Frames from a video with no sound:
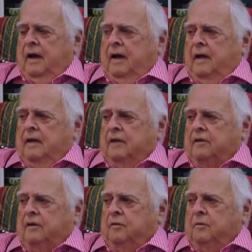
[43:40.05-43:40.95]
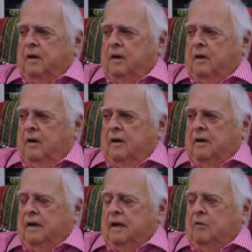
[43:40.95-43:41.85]
and it's going to be
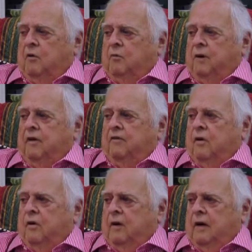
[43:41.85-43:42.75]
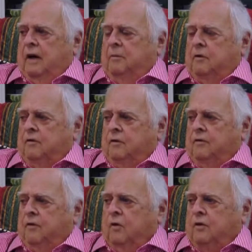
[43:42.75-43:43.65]
hard, and I won't be able to
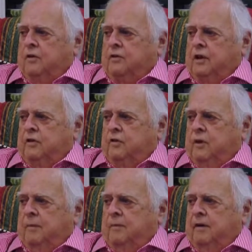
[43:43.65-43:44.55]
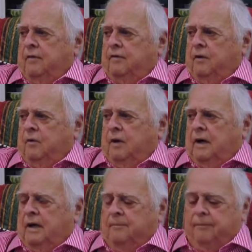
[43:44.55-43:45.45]
afford to send you up there for a
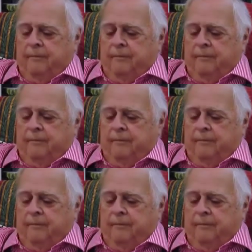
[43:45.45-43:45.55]
while.